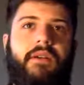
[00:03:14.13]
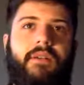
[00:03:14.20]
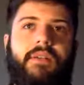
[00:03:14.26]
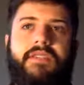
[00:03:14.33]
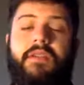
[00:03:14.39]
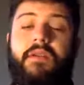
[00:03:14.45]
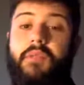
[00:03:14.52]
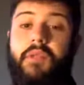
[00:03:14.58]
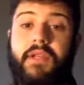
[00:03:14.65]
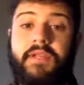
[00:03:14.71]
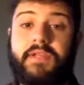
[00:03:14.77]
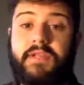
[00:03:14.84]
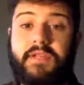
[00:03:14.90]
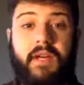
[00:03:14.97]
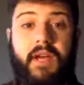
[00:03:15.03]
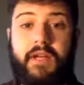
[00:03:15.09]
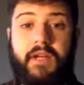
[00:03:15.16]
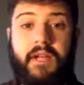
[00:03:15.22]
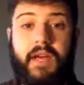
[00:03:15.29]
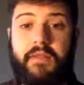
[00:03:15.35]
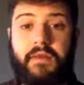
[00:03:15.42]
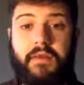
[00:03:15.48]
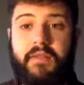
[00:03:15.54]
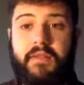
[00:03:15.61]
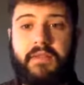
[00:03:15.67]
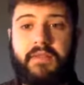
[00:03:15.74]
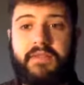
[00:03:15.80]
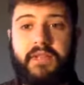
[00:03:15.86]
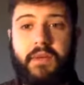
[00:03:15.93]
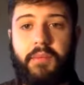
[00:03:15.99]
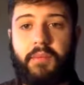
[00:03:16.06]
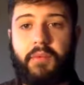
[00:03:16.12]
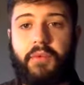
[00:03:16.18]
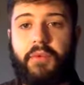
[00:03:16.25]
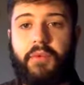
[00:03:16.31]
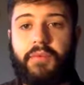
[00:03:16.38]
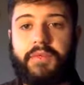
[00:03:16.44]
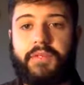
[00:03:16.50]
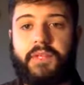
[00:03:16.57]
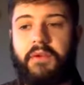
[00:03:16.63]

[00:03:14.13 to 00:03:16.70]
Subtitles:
in some places, not gather in the same groups.